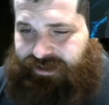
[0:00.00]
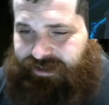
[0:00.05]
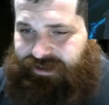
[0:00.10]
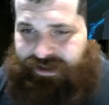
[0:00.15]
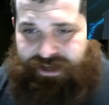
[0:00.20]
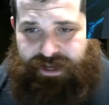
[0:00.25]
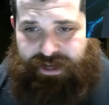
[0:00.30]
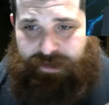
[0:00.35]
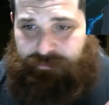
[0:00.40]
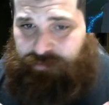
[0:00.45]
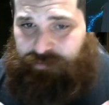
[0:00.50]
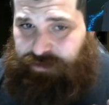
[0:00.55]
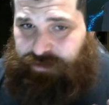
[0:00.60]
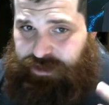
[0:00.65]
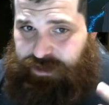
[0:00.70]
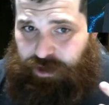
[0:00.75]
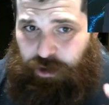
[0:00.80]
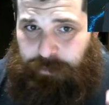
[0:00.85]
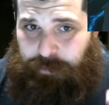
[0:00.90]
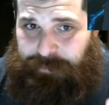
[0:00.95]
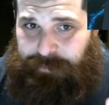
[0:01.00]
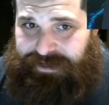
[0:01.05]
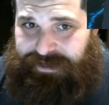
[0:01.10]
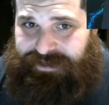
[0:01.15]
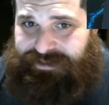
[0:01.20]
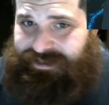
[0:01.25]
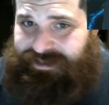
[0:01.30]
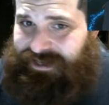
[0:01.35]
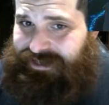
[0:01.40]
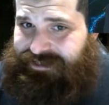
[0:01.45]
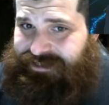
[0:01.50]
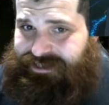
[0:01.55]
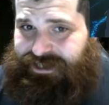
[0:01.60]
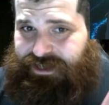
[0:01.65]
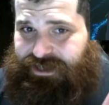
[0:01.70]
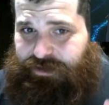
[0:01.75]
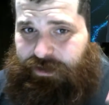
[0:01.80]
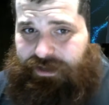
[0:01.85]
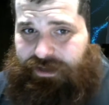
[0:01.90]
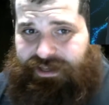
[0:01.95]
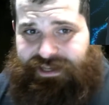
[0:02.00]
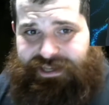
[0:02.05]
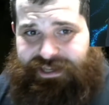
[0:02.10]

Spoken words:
I'm really hoping that we